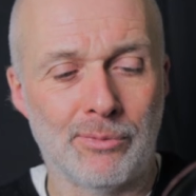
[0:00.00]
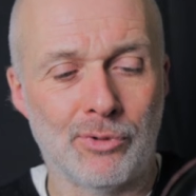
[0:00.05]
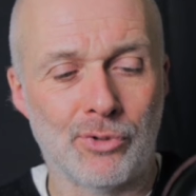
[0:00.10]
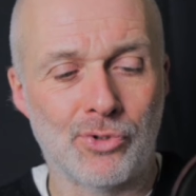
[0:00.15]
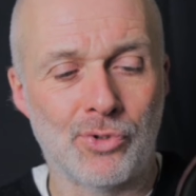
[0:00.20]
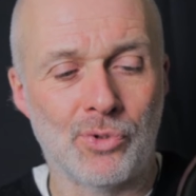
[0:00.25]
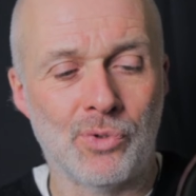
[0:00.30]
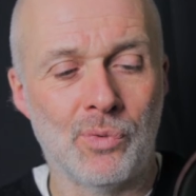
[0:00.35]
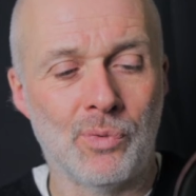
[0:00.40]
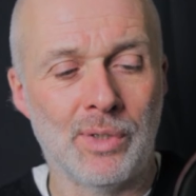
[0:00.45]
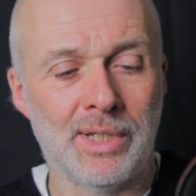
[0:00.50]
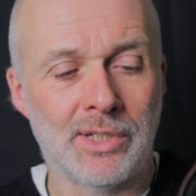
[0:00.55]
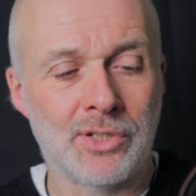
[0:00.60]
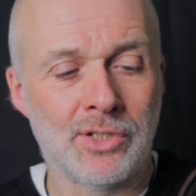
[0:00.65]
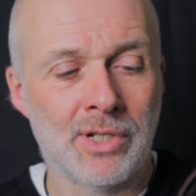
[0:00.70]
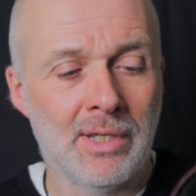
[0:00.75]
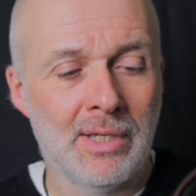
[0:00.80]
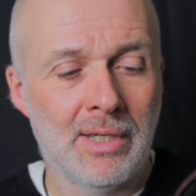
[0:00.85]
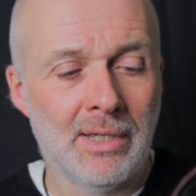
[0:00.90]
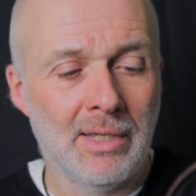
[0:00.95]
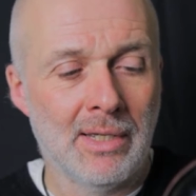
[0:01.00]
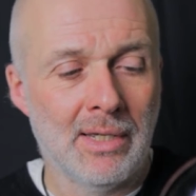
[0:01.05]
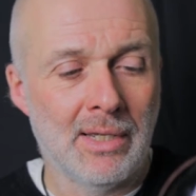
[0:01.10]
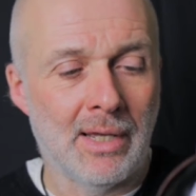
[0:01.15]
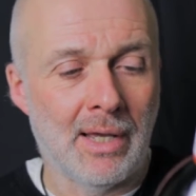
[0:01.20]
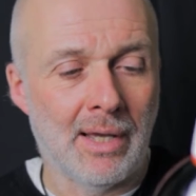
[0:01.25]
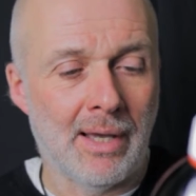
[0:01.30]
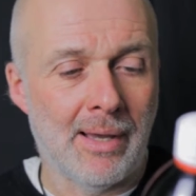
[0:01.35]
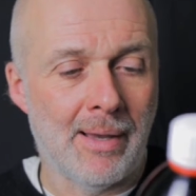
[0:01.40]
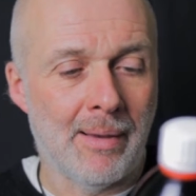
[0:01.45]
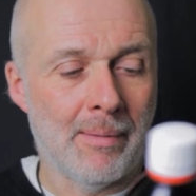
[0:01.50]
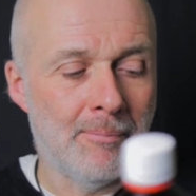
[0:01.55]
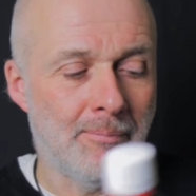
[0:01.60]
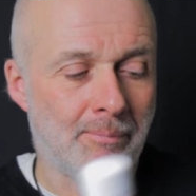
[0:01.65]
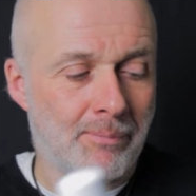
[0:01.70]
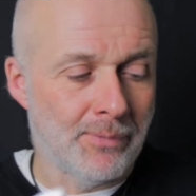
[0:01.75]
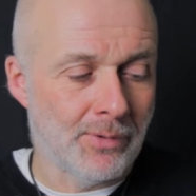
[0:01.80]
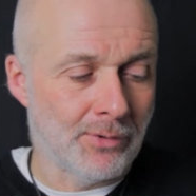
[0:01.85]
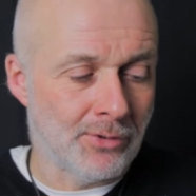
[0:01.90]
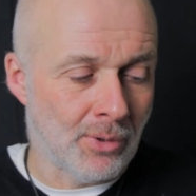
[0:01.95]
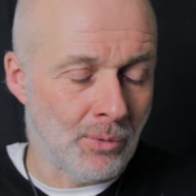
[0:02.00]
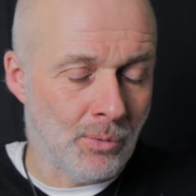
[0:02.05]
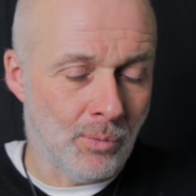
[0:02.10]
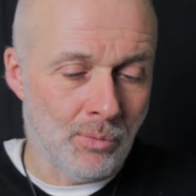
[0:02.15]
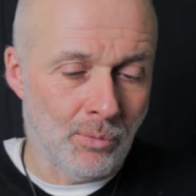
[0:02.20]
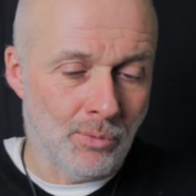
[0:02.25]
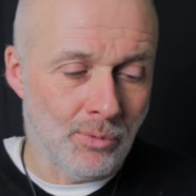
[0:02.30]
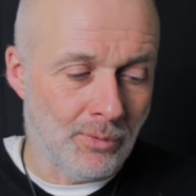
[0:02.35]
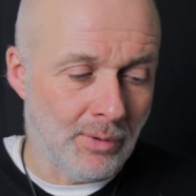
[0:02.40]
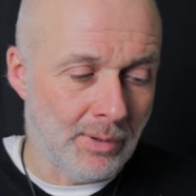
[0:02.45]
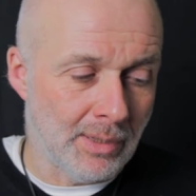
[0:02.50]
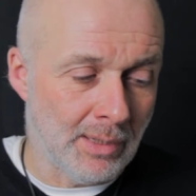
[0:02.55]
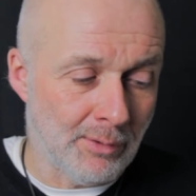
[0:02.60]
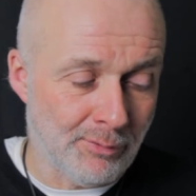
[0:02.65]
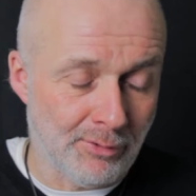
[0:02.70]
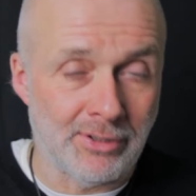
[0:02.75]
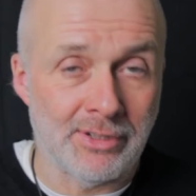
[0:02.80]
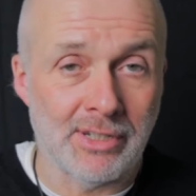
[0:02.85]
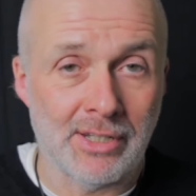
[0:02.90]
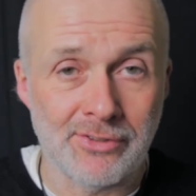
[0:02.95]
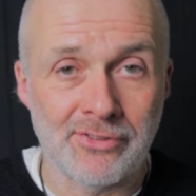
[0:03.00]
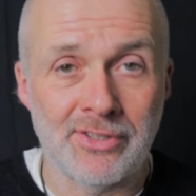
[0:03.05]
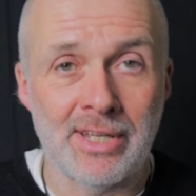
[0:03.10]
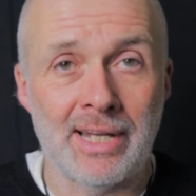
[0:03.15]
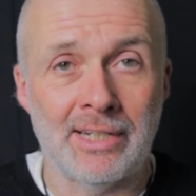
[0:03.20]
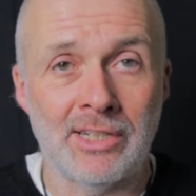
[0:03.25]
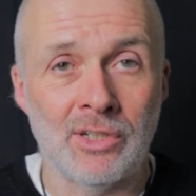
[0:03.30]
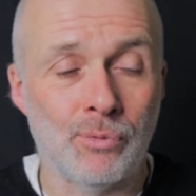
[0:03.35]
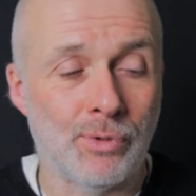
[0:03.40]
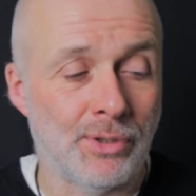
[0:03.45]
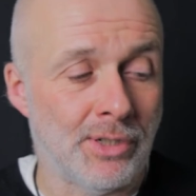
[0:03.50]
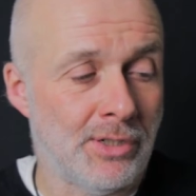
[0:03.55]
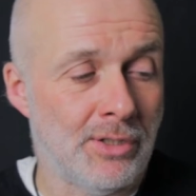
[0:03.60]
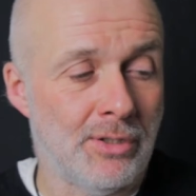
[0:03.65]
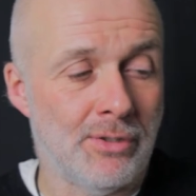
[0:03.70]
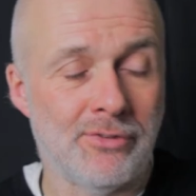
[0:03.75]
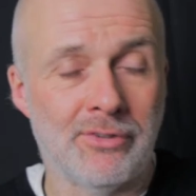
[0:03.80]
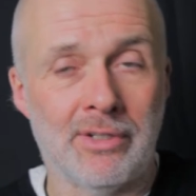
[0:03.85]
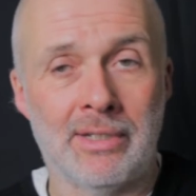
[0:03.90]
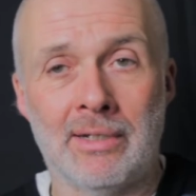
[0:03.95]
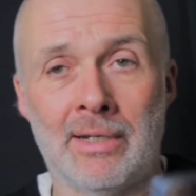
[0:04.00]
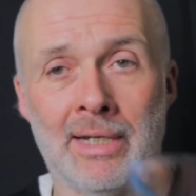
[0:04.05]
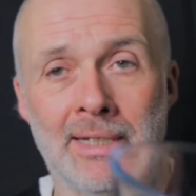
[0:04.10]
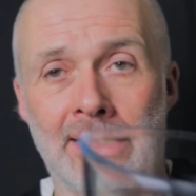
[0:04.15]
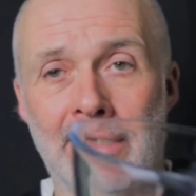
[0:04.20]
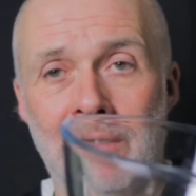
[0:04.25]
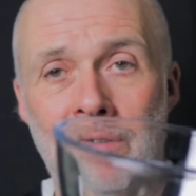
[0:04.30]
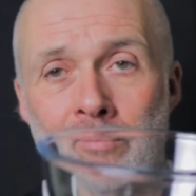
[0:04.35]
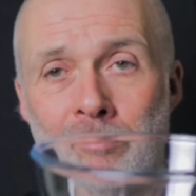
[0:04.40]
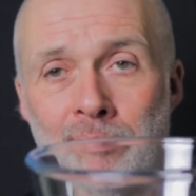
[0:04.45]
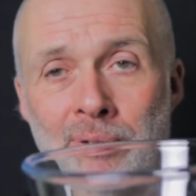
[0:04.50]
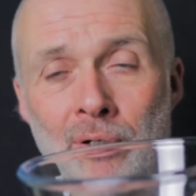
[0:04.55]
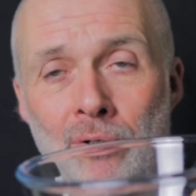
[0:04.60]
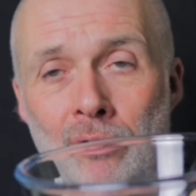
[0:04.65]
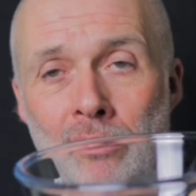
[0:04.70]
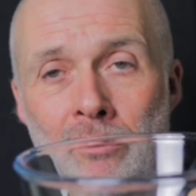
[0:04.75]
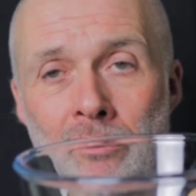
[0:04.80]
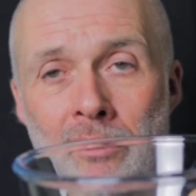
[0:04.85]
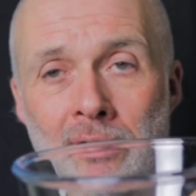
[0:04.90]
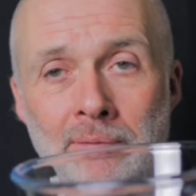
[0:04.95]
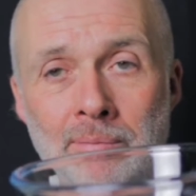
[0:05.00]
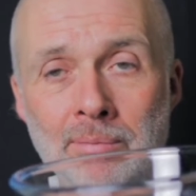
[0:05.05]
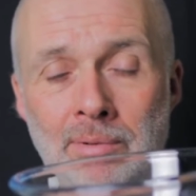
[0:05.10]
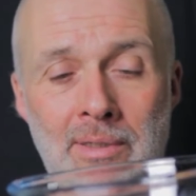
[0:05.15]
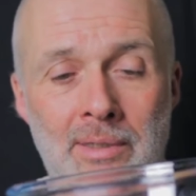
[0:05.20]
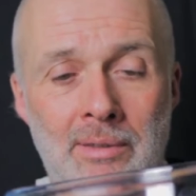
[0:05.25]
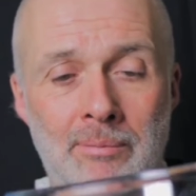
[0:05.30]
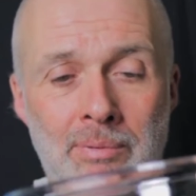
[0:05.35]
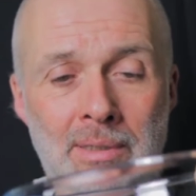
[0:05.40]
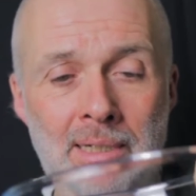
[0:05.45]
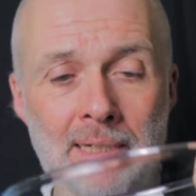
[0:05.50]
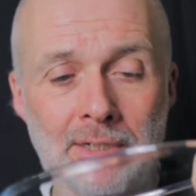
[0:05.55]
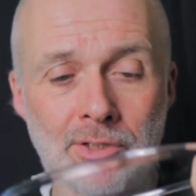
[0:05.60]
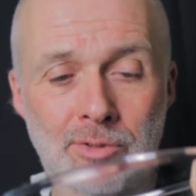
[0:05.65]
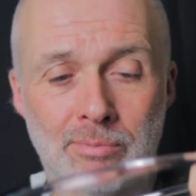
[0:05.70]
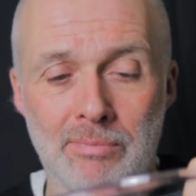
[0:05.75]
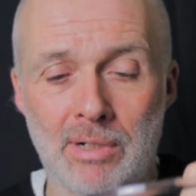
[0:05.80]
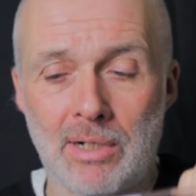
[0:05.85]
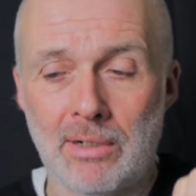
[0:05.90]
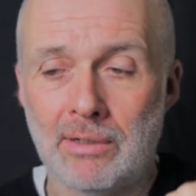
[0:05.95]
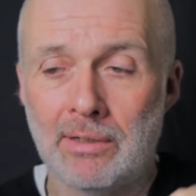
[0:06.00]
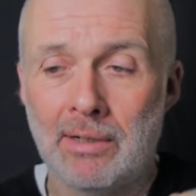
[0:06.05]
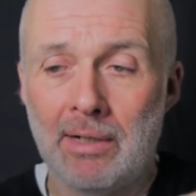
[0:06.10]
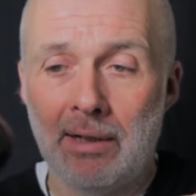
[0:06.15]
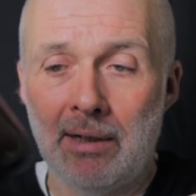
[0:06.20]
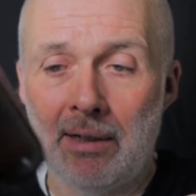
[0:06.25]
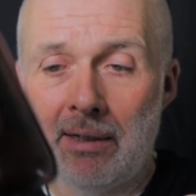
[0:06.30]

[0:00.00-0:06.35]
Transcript: I'm not sure which. So if it does that, you want to use it, I get a bowl or a large mug,